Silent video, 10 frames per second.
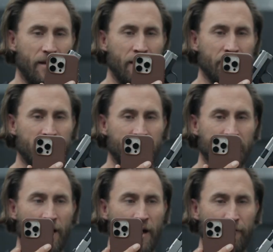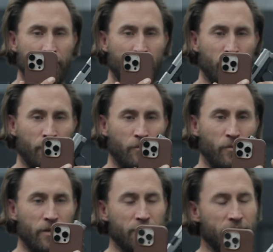as this iPhone,
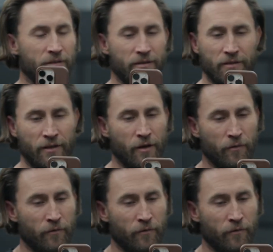which you know,